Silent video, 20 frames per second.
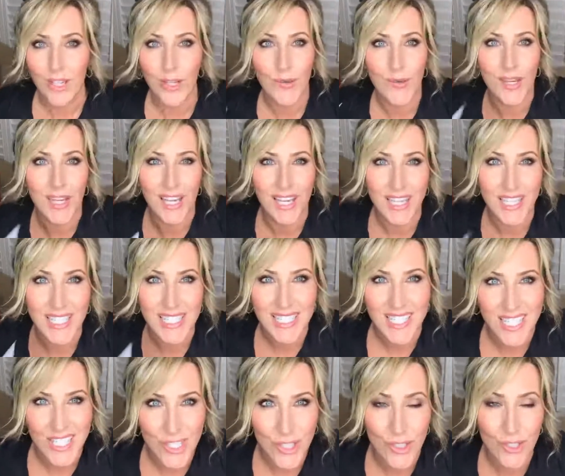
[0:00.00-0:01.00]
you get an
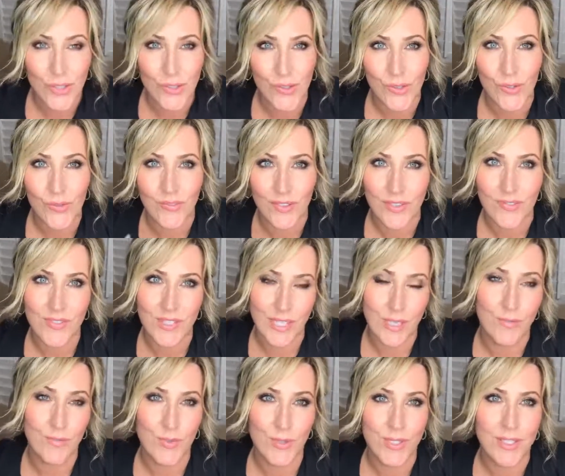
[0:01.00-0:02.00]
additional
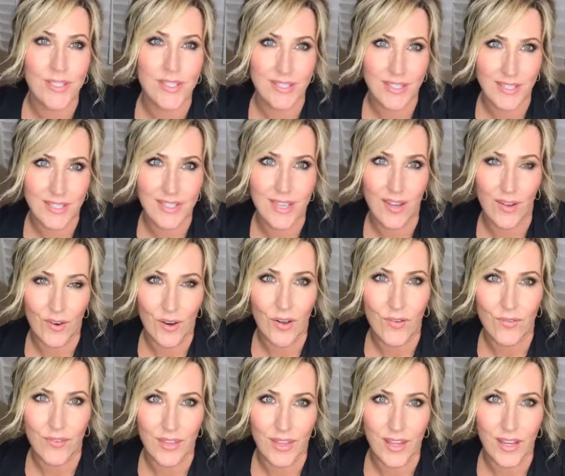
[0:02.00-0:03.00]
15% discount
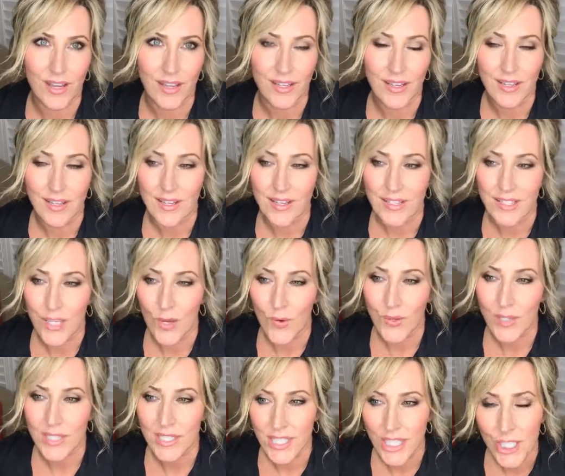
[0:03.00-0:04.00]
off of that. So
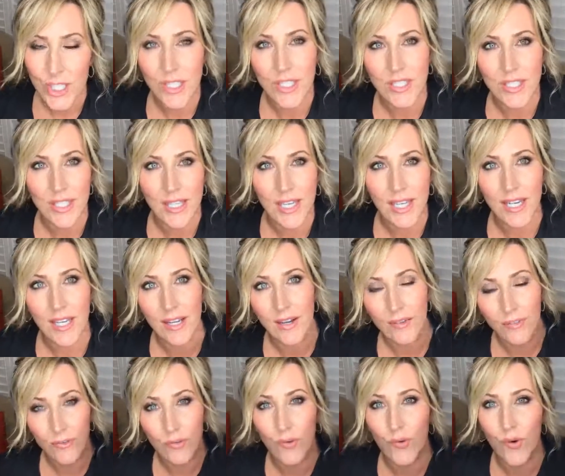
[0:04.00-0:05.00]
in addition to getting
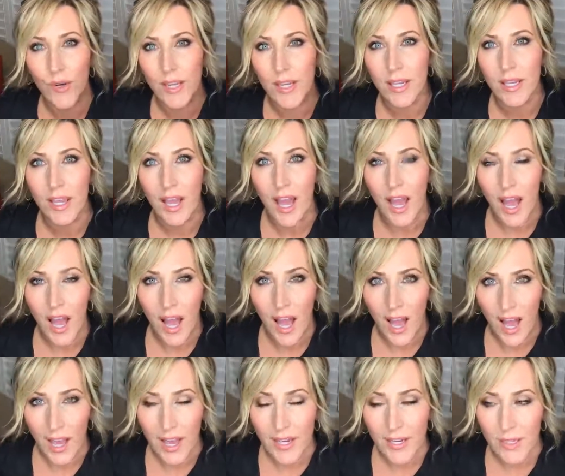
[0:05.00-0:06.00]
a free
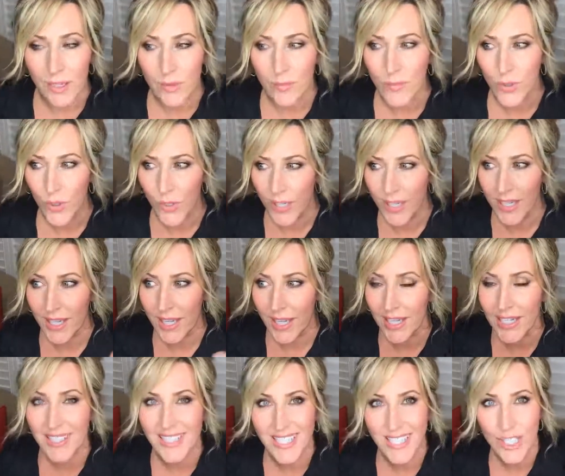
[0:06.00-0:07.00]
item, you're going to get
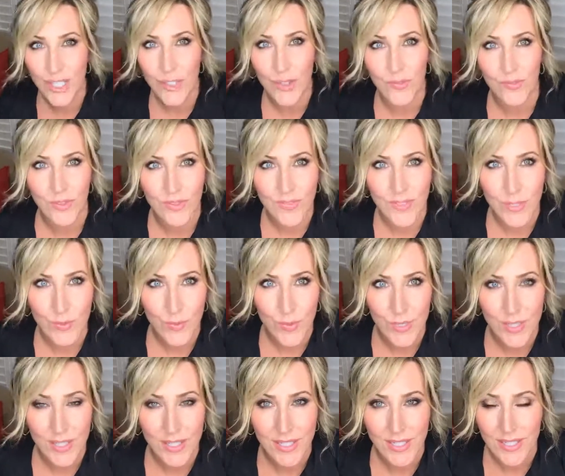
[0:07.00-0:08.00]
an additional
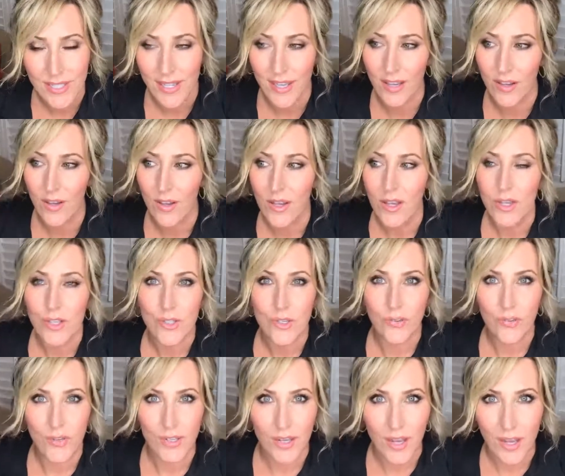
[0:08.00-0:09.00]
15% discount. So
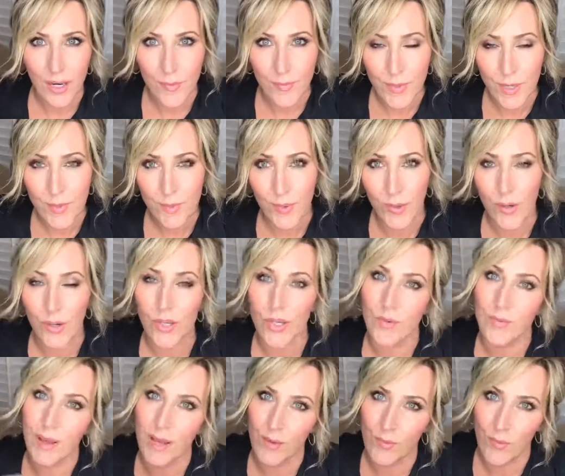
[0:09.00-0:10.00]
if you're not a member,
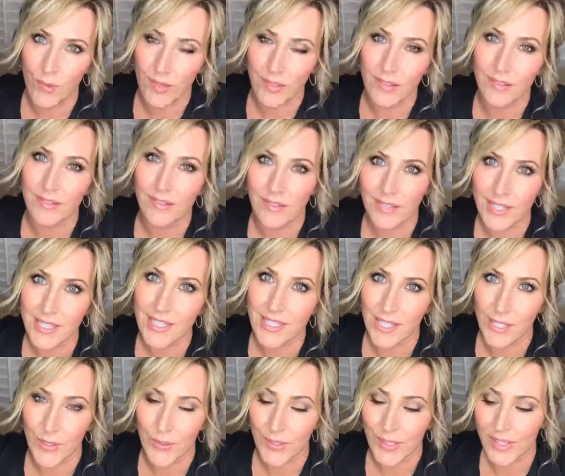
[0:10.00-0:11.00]
you might want to
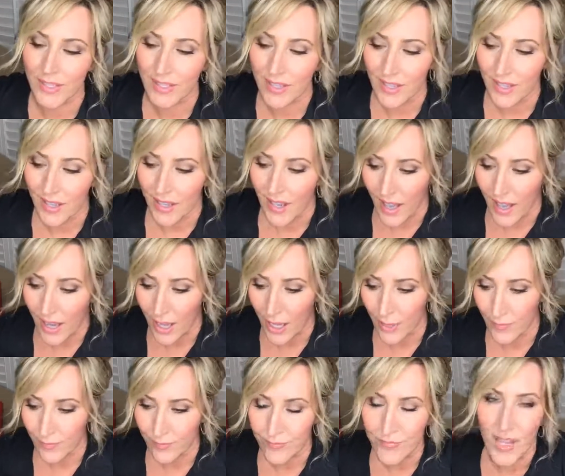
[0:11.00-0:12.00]
consider it.
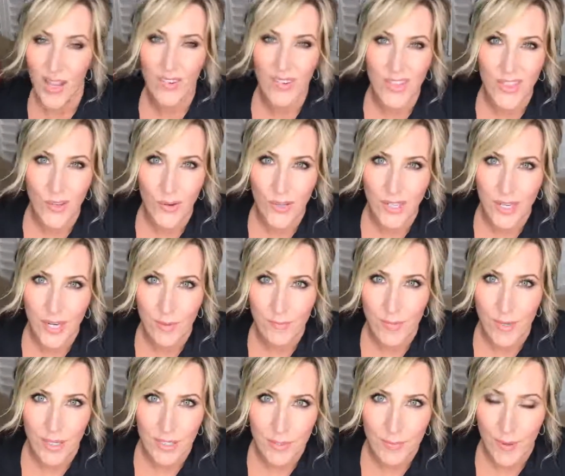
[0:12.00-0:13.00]
Only $39,
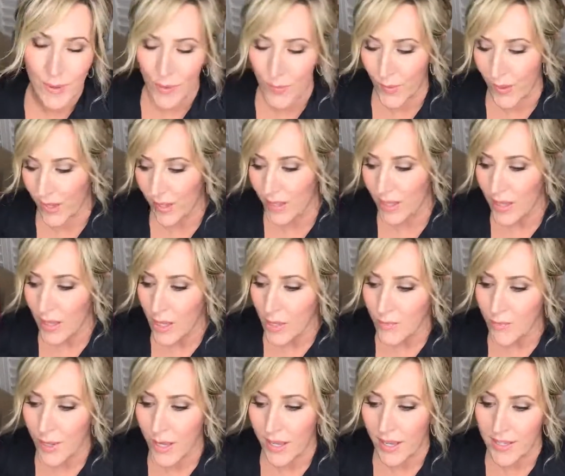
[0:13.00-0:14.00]
by the way.
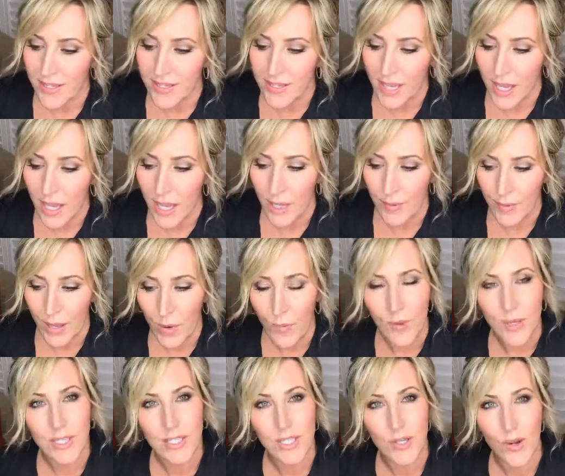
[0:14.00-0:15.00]
But I
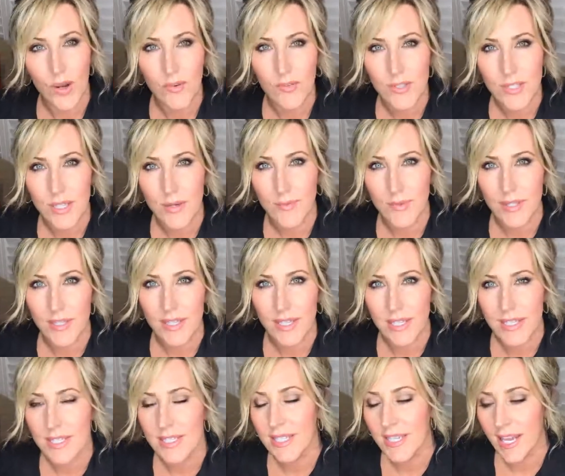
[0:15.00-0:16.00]
wanted to go over some of the
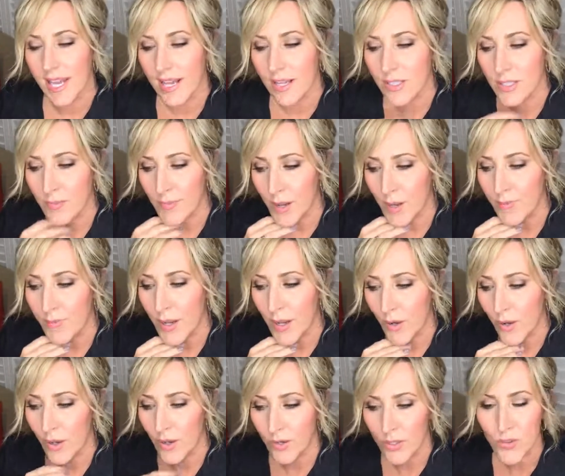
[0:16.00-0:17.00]
ins and outs about
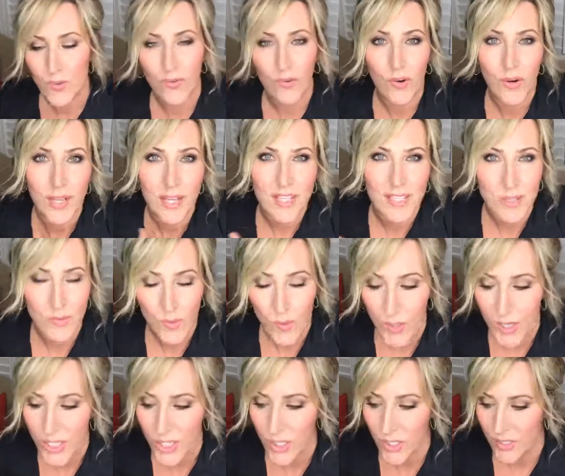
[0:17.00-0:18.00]
BOGO because we've already had some
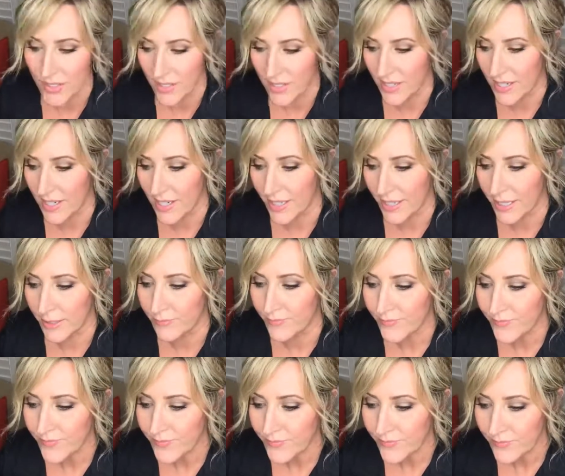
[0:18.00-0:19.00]
questions today.
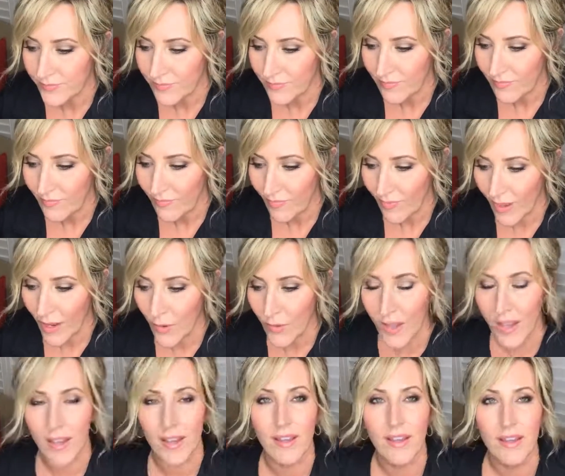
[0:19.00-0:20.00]

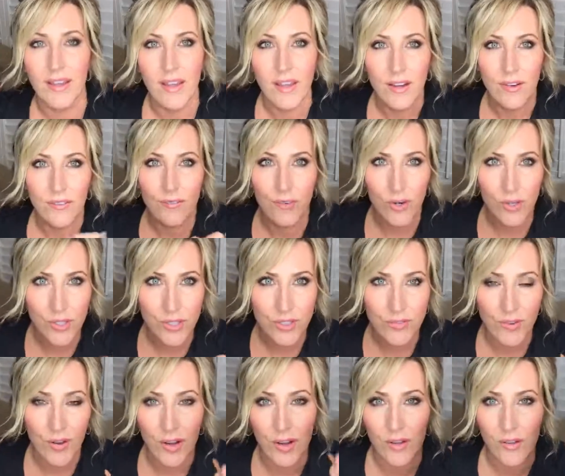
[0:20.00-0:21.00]
Okay, first
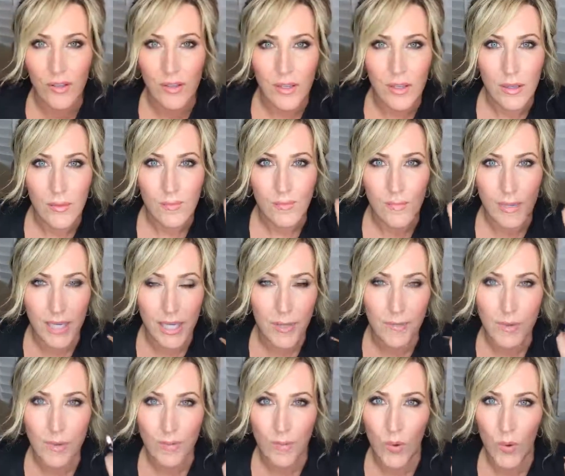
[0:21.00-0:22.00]
of all,
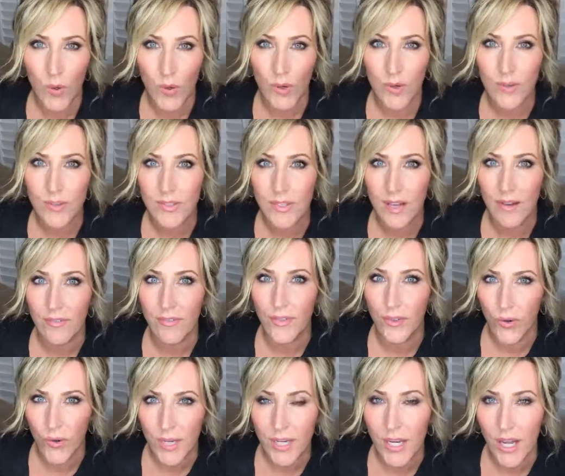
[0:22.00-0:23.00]
minimum orders of
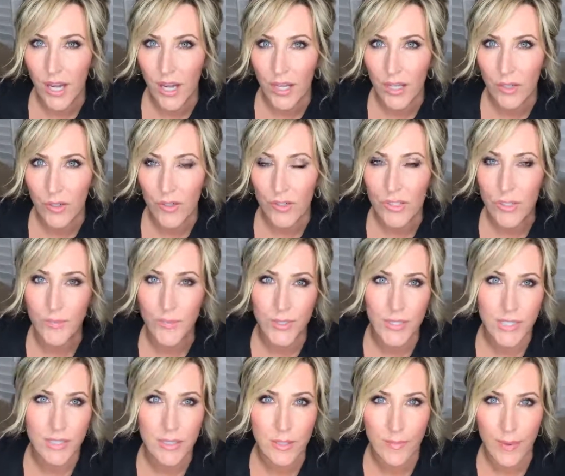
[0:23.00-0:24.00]
$30 to
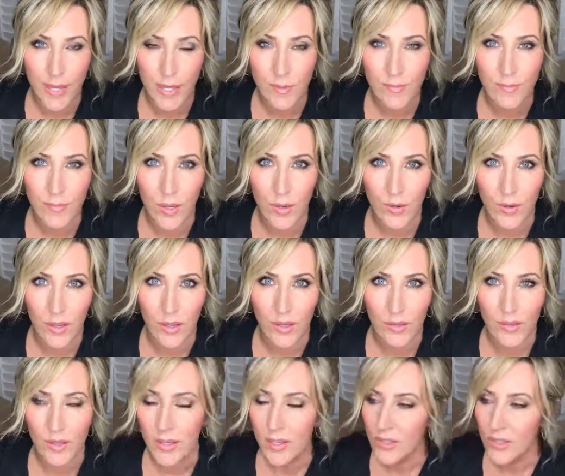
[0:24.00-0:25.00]
participate in BOGO.